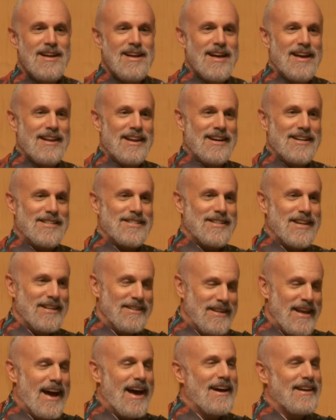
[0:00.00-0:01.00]
And I said,
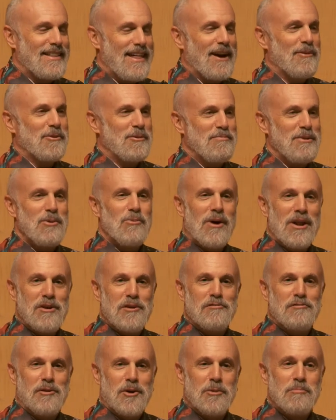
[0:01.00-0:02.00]
Yeah, that would be
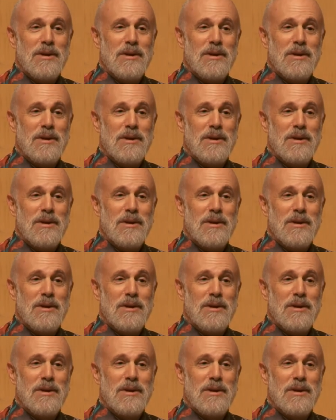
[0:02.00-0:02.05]
wonderful.